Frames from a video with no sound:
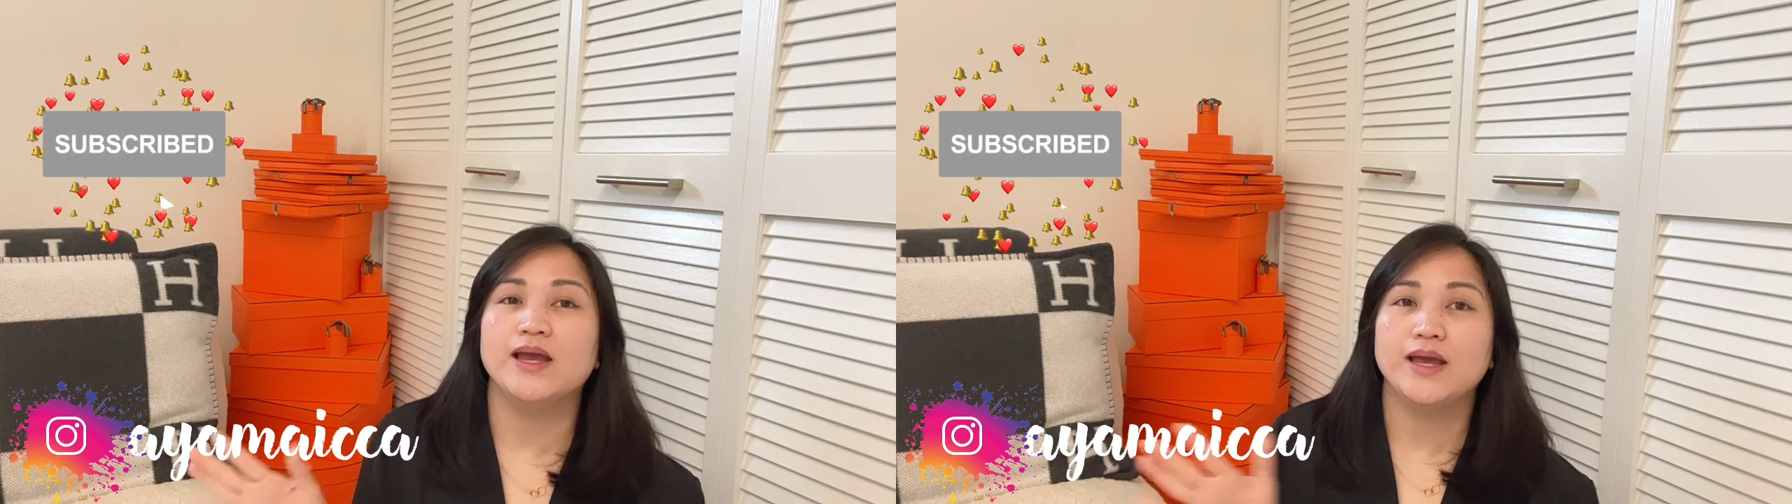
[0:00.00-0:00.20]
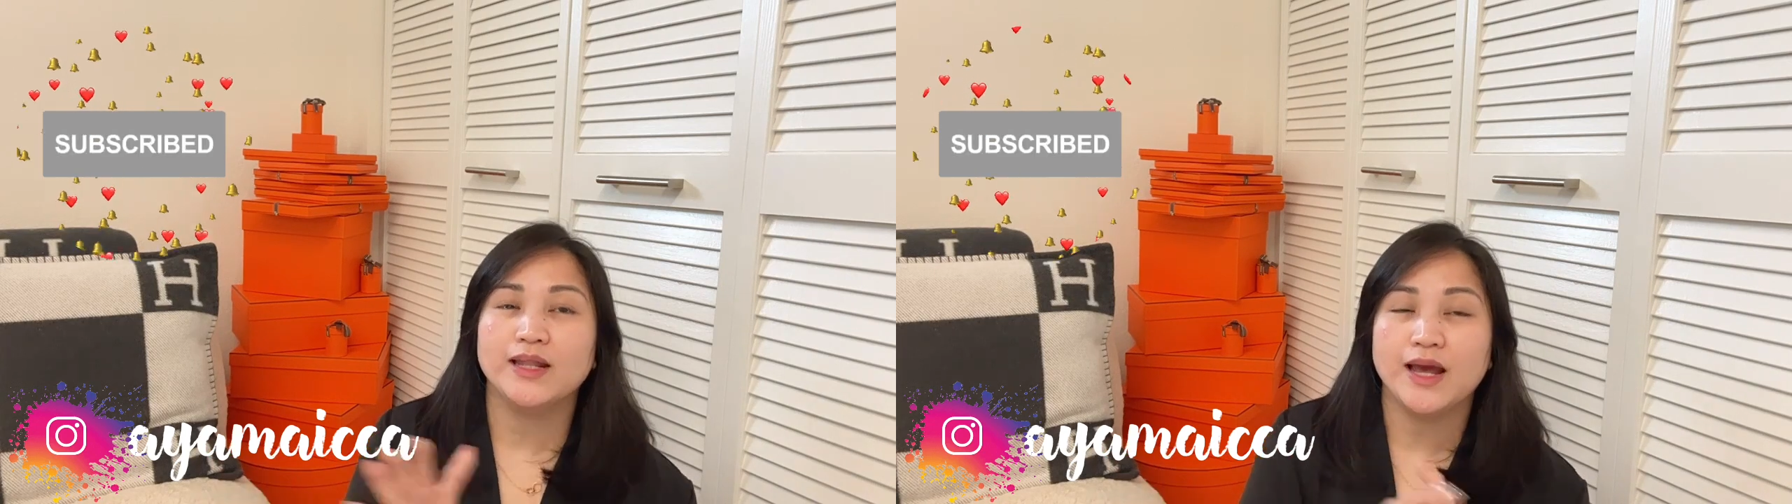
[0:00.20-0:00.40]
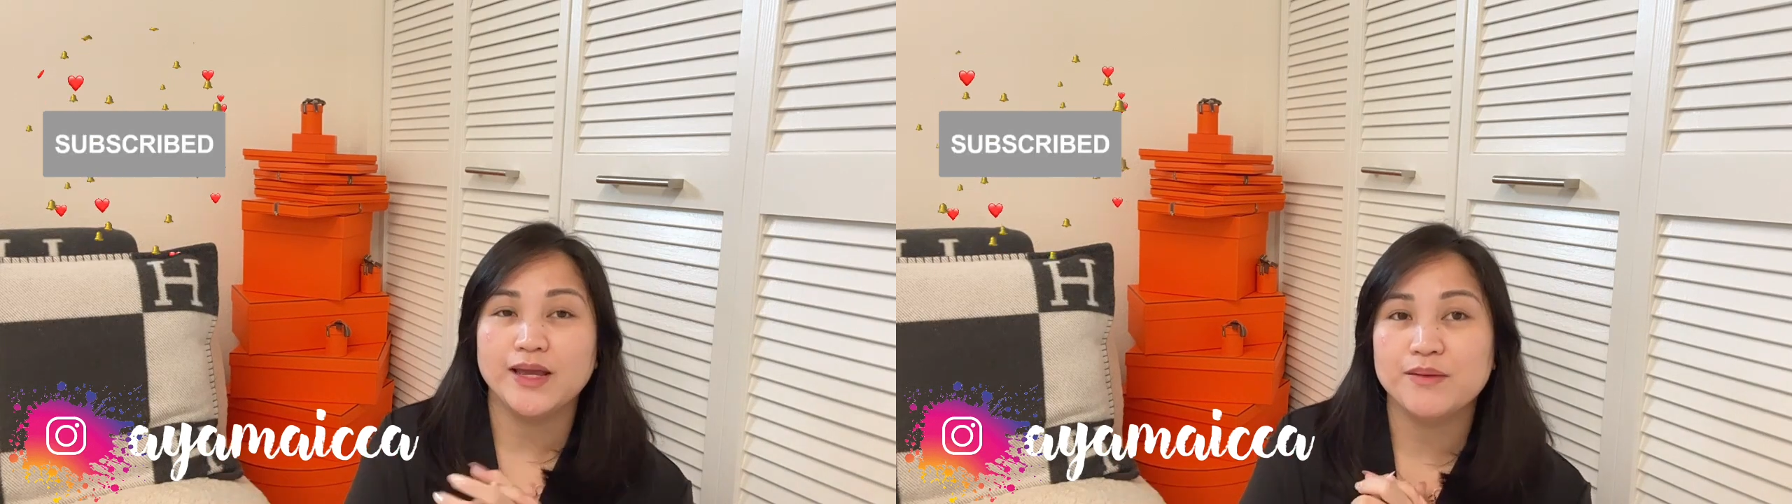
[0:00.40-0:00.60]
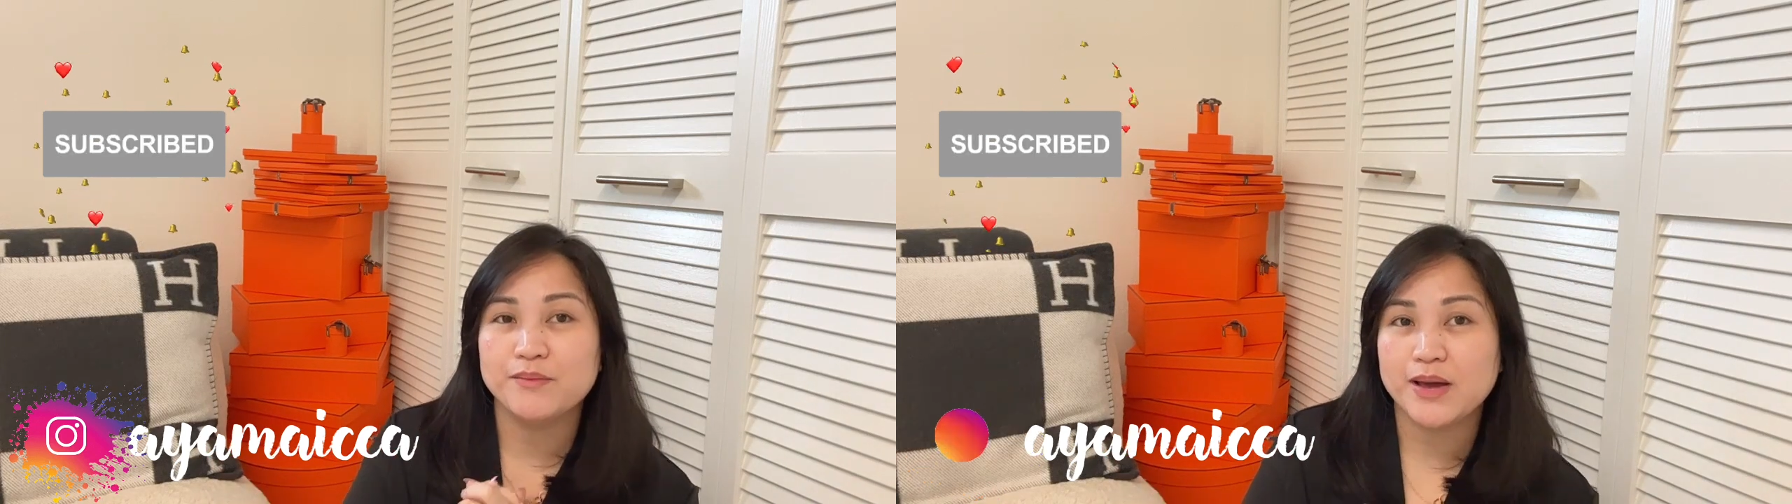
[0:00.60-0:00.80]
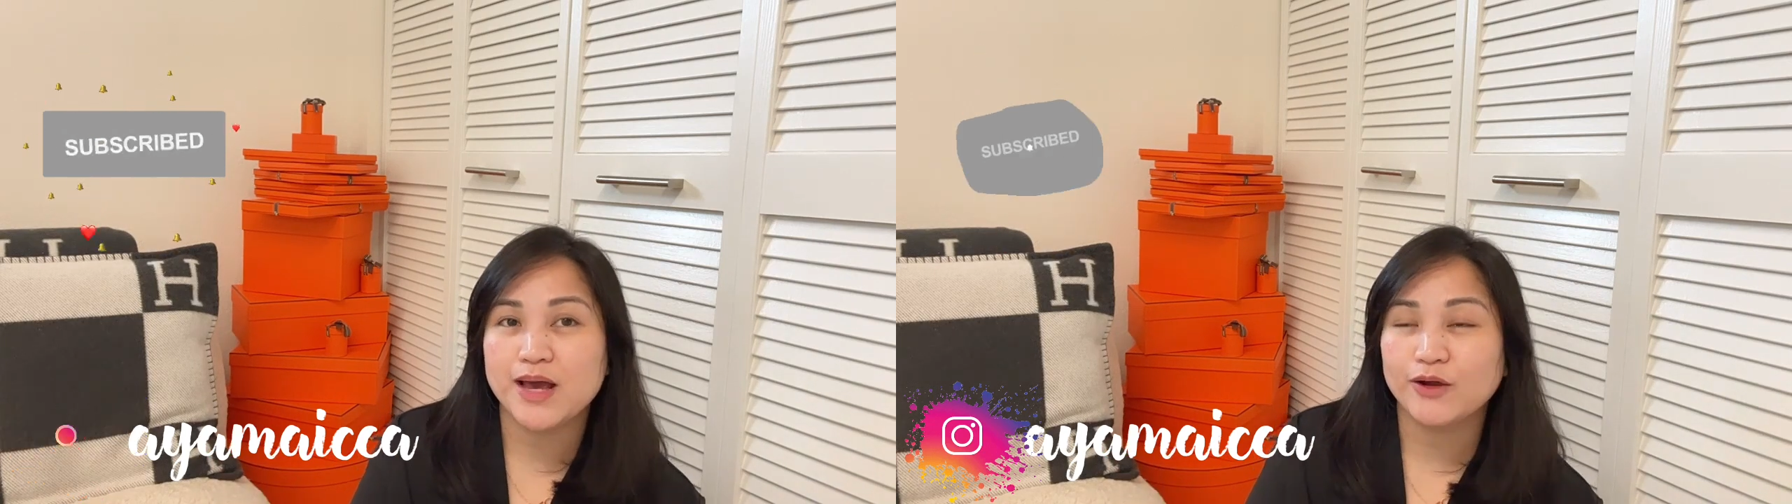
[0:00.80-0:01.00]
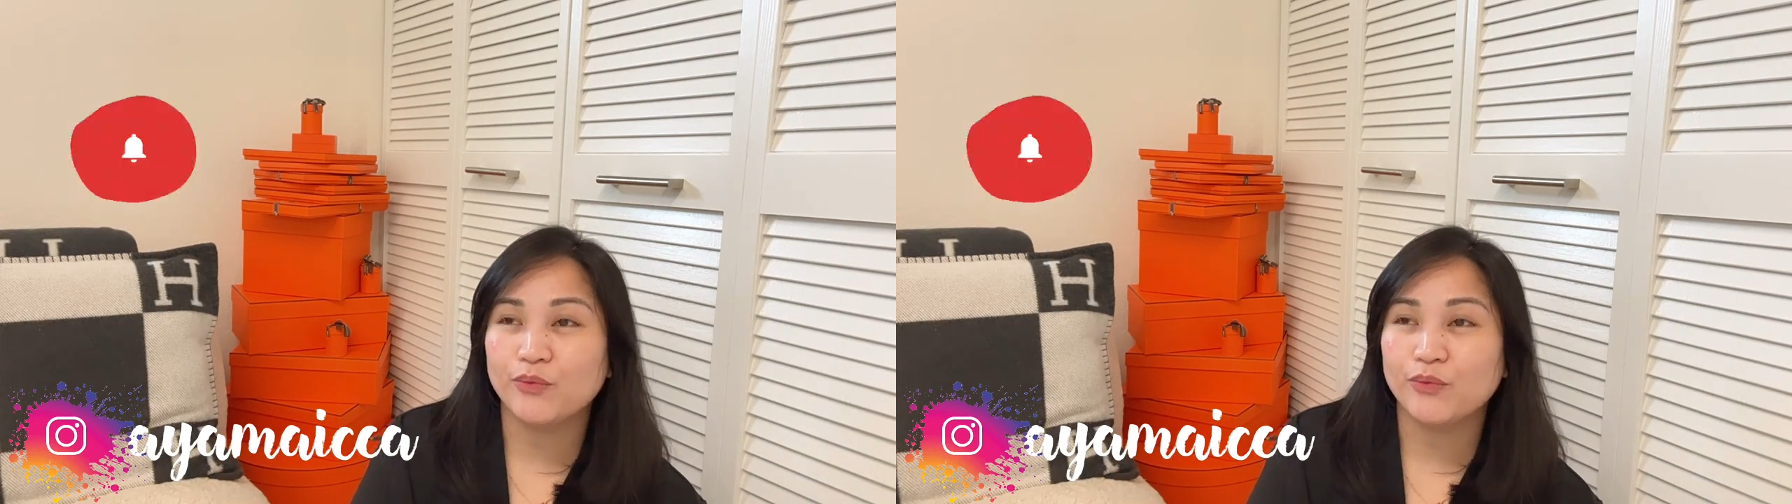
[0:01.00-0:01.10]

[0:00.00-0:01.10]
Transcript: and I am back